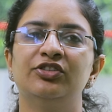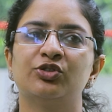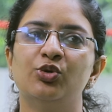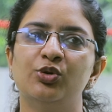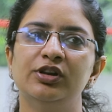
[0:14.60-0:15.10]

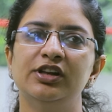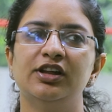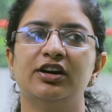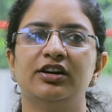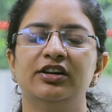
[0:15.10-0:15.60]
This
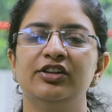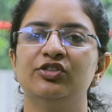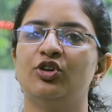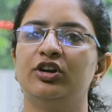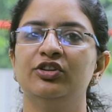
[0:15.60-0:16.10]
school uh,
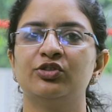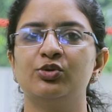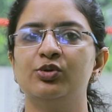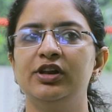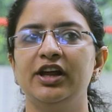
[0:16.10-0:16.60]
is not a
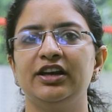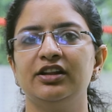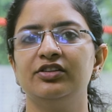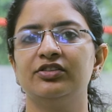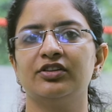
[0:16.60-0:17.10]
school,
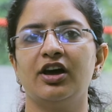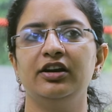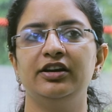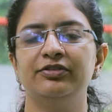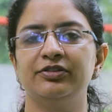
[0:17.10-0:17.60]
it is
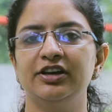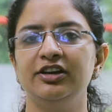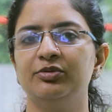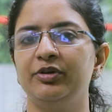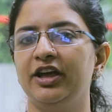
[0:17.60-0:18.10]
a
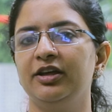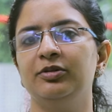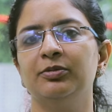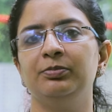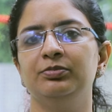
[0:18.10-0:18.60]
different
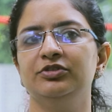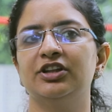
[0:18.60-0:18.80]
way the,